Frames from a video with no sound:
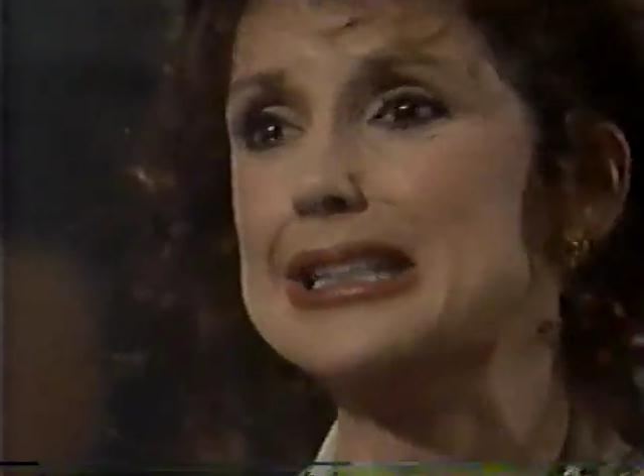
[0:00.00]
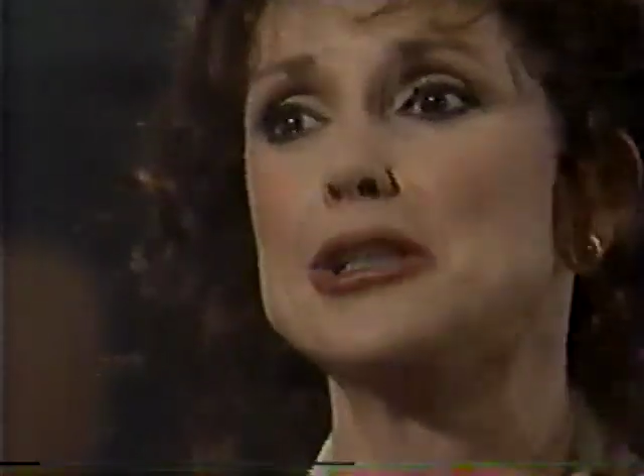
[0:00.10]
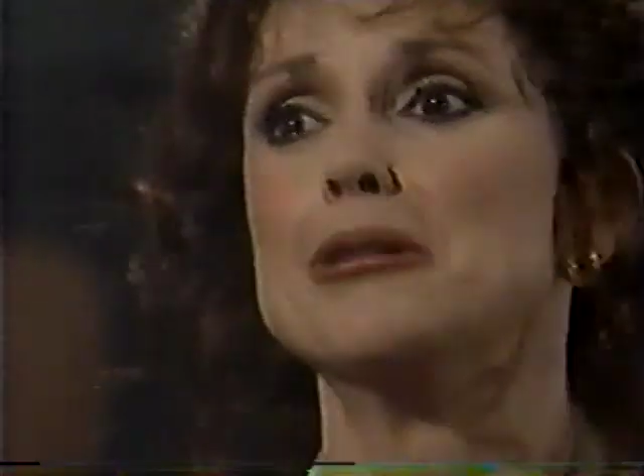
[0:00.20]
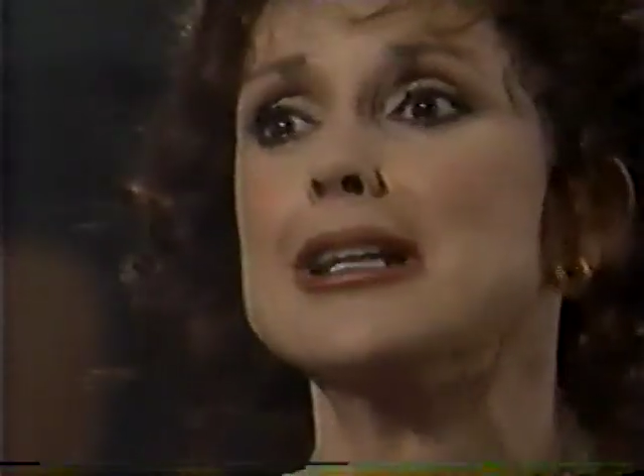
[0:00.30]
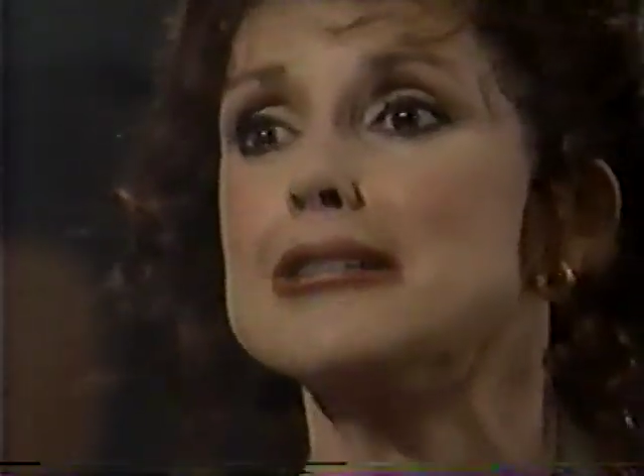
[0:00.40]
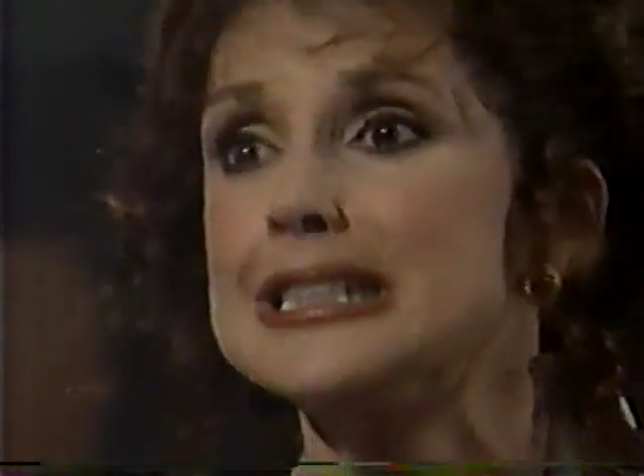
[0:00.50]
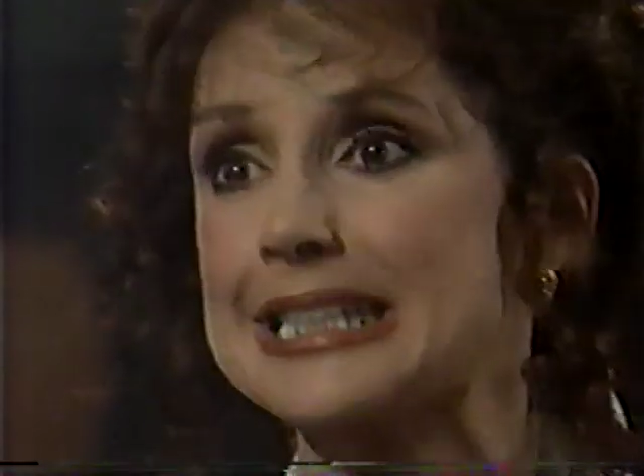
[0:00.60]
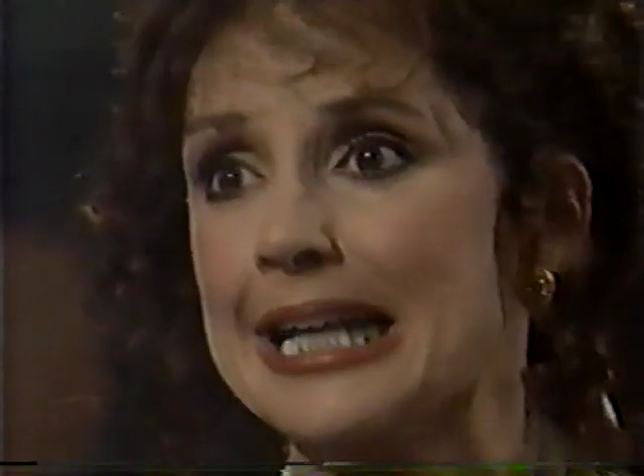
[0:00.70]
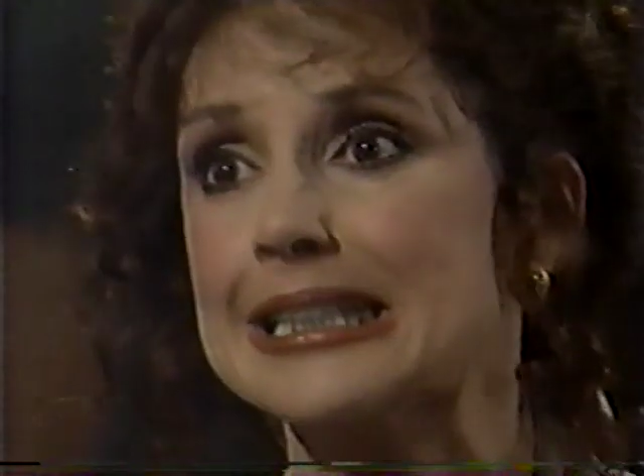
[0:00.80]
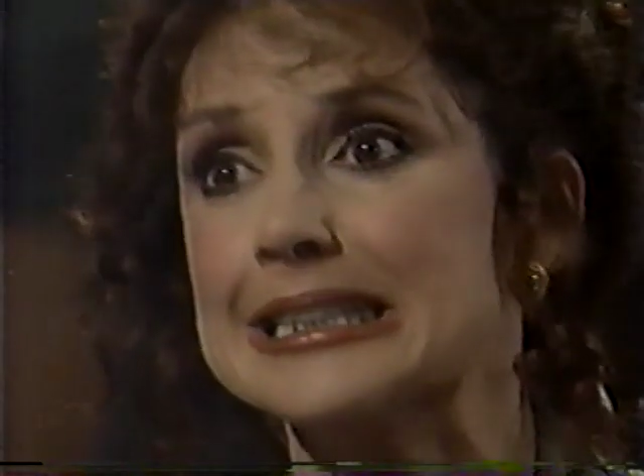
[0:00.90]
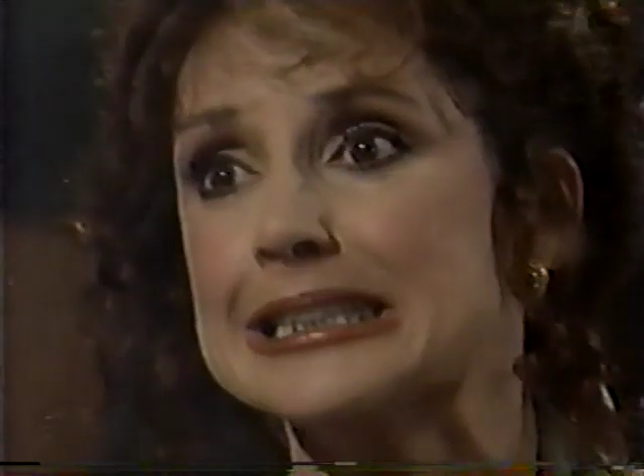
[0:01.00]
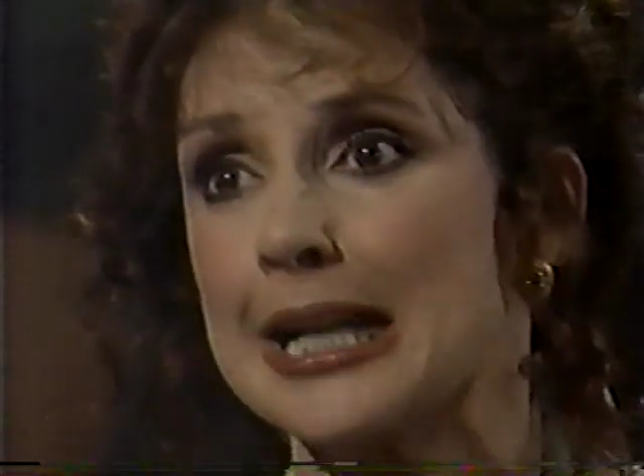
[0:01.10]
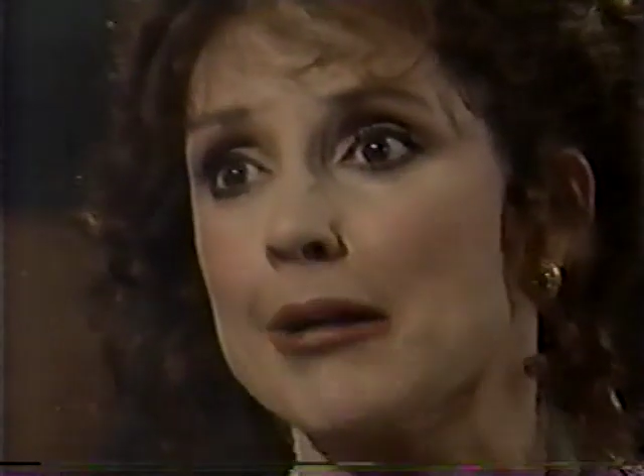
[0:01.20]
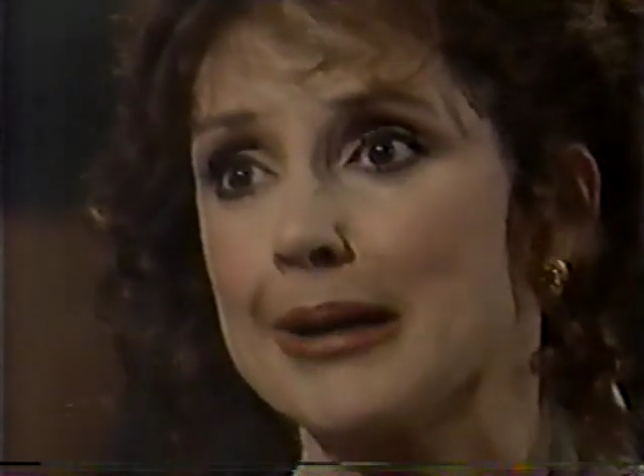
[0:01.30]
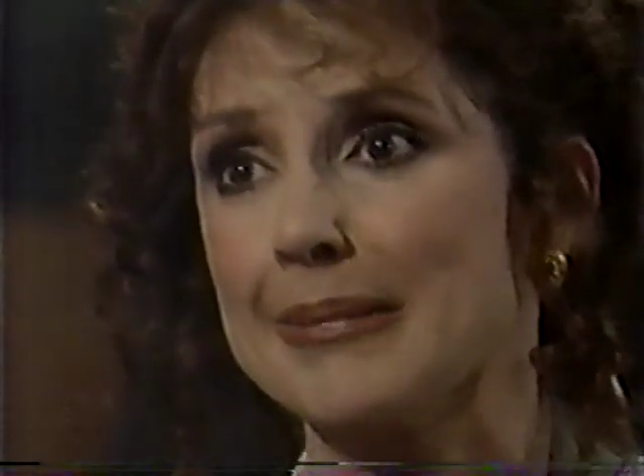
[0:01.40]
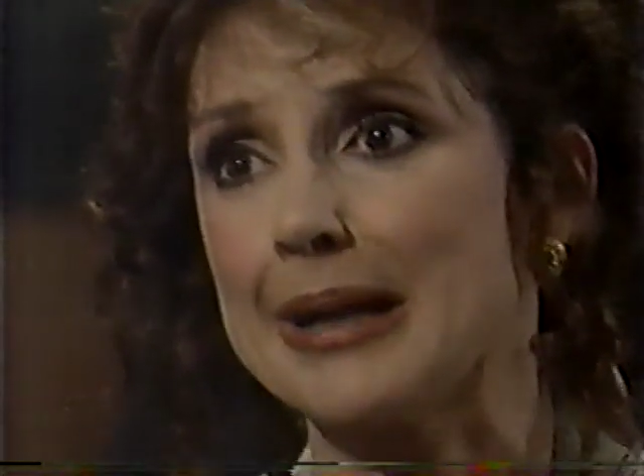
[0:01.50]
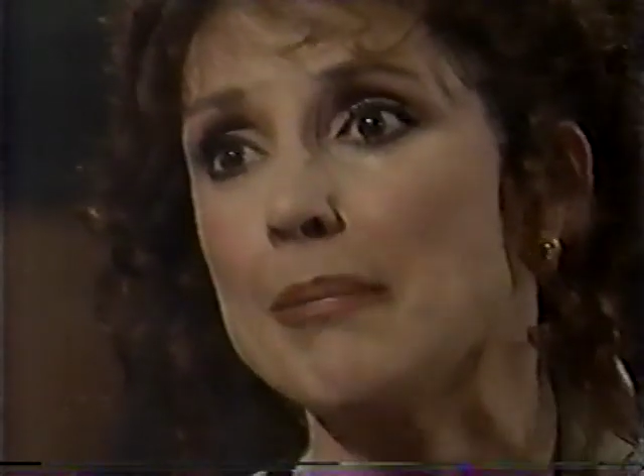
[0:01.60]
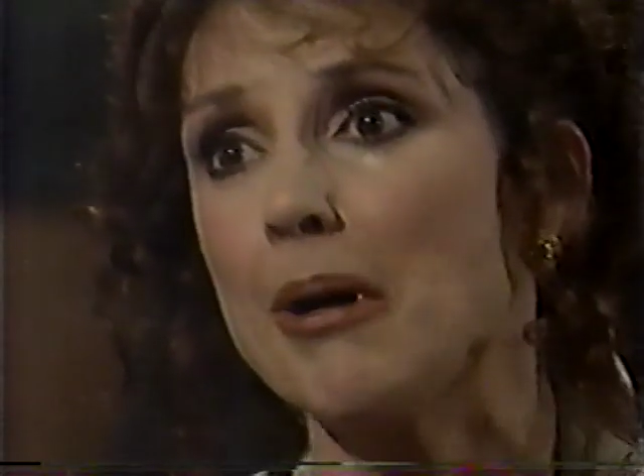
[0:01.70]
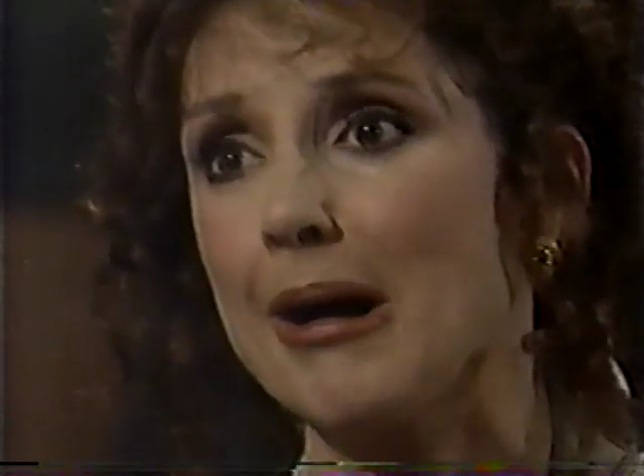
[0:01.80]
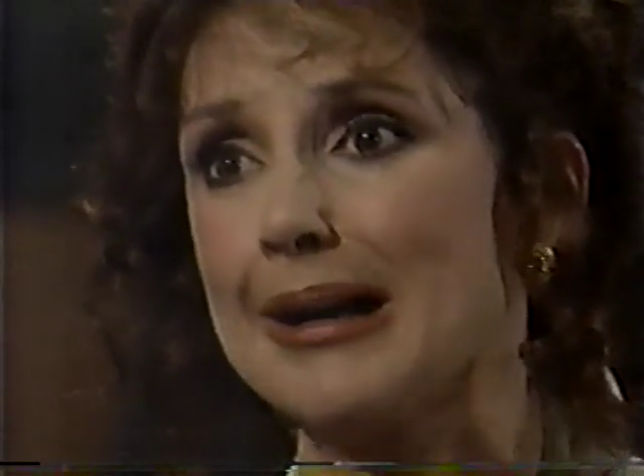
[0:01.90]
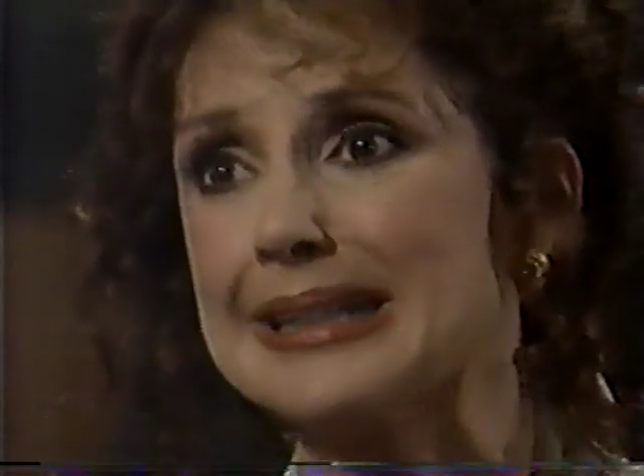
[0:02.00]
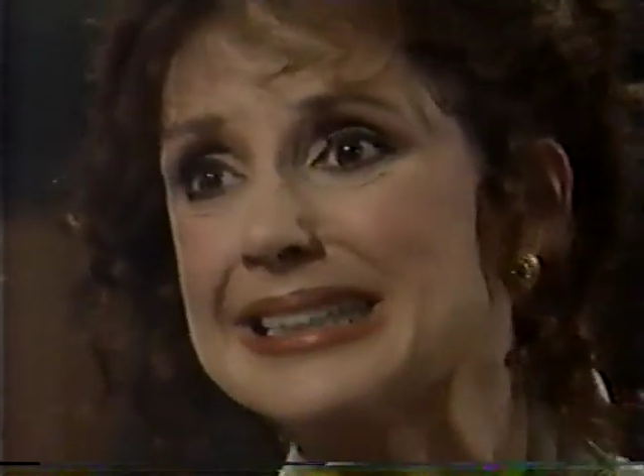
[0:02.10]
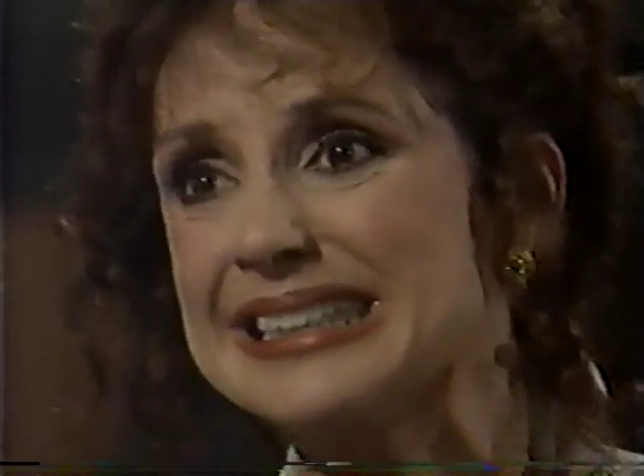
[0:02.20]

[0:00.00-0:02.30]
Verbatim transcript: Do you understand? It's tearing me apart.